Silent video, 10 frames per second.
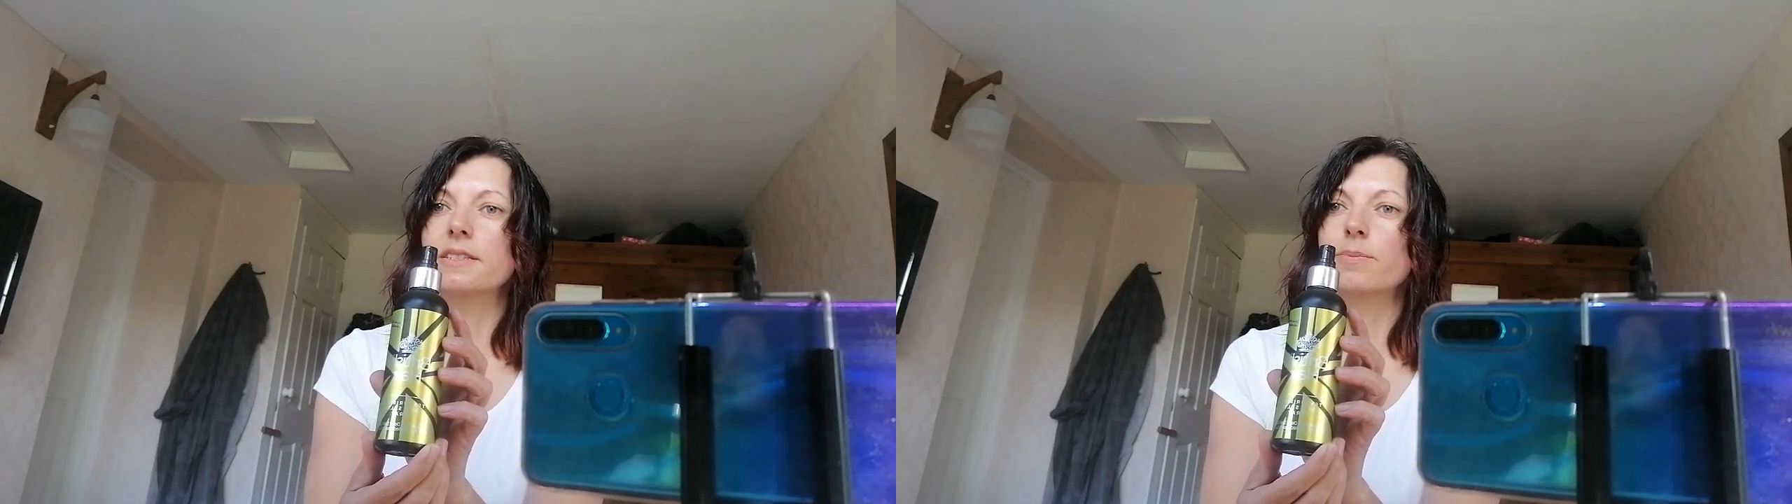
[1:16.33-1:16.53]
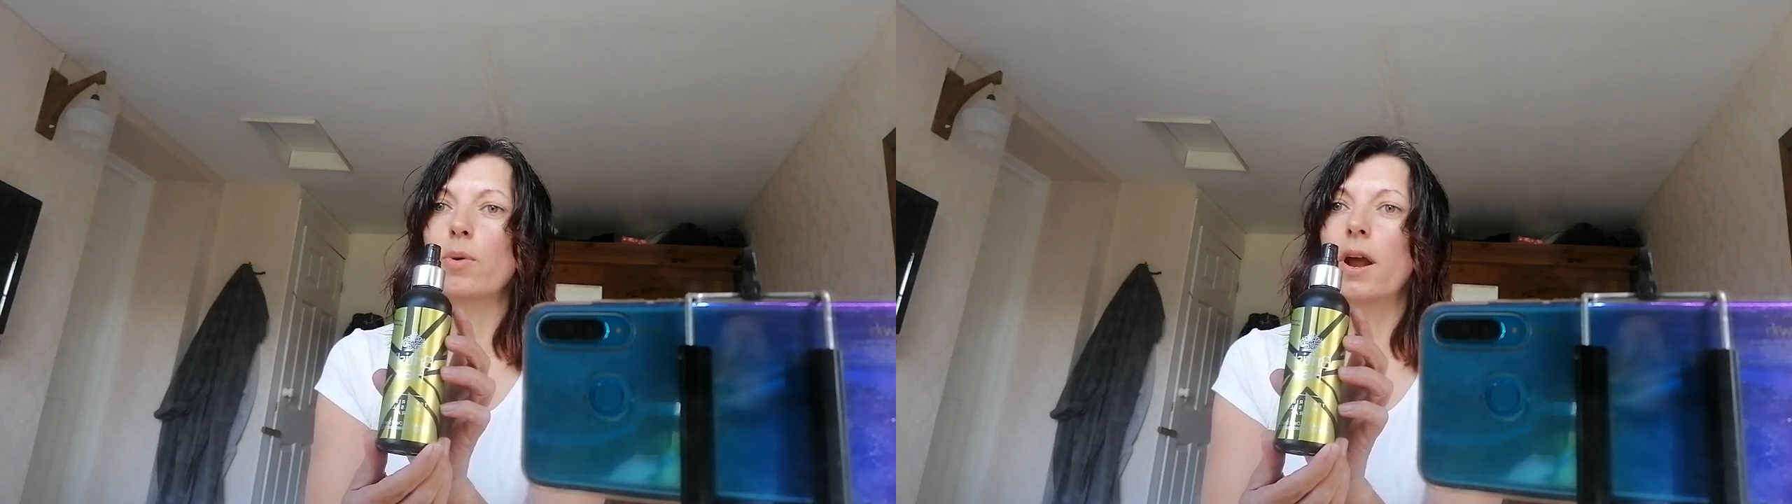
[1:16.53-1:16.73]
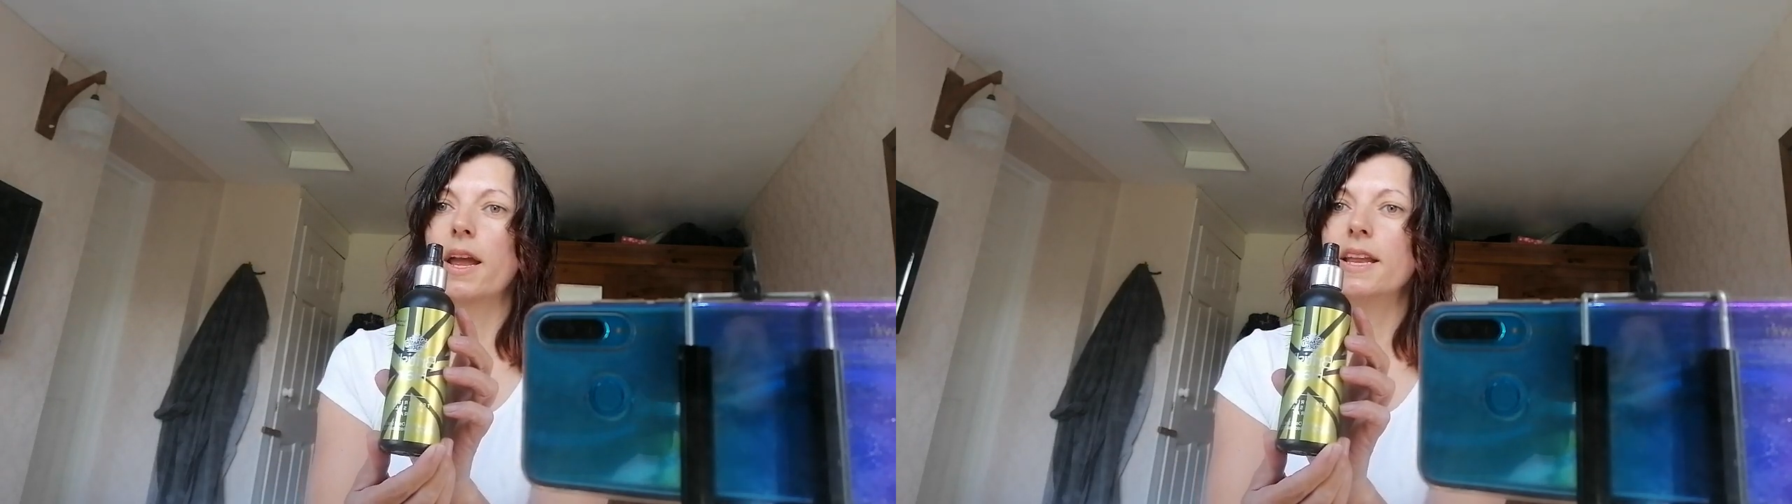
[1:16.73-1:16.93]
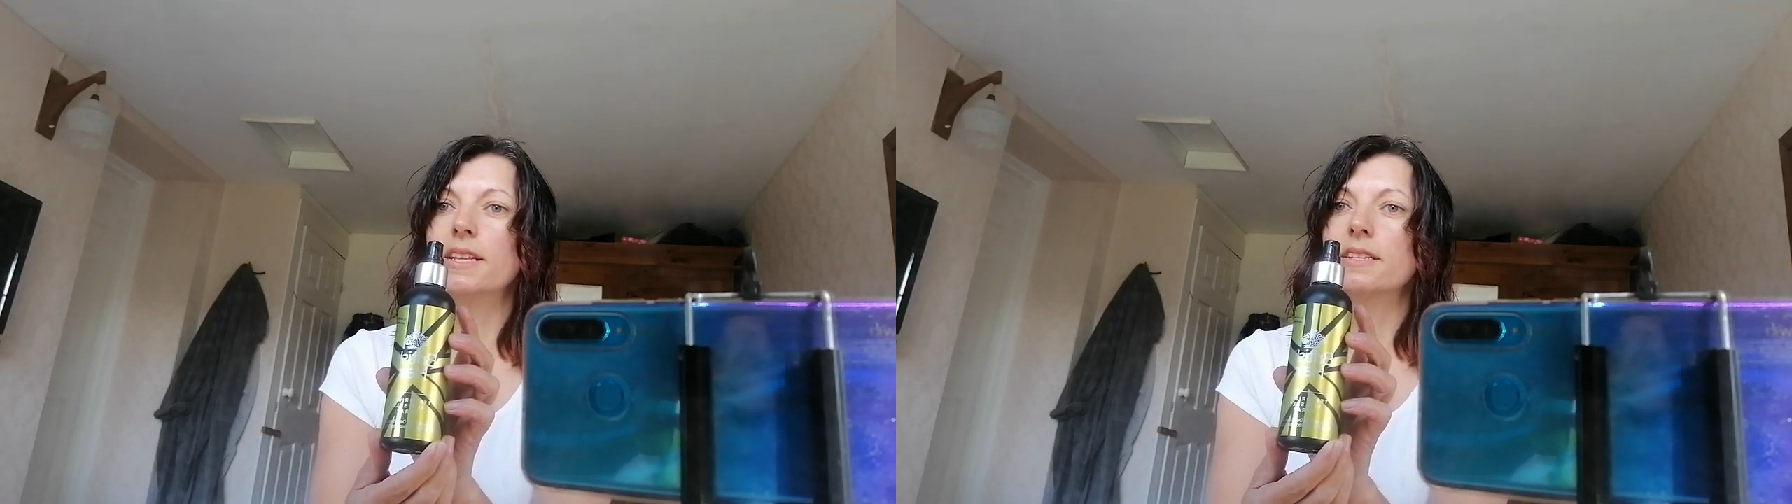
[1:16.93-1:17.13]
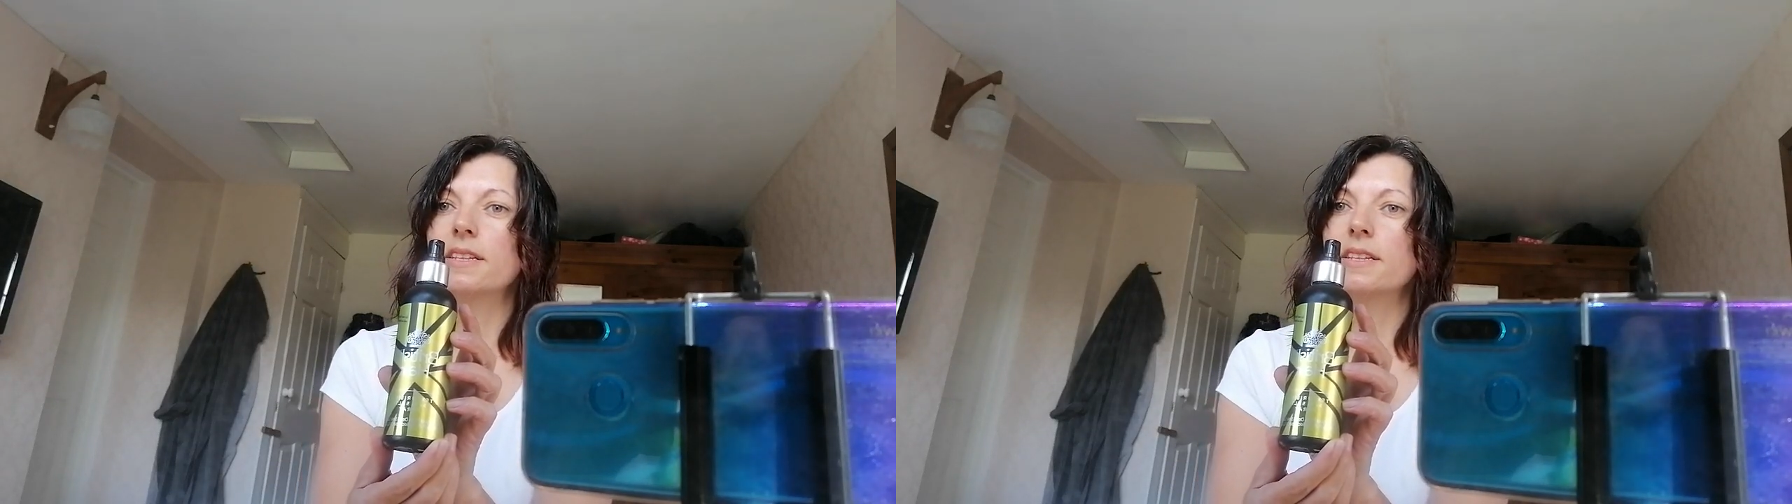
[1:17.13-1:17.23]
spray,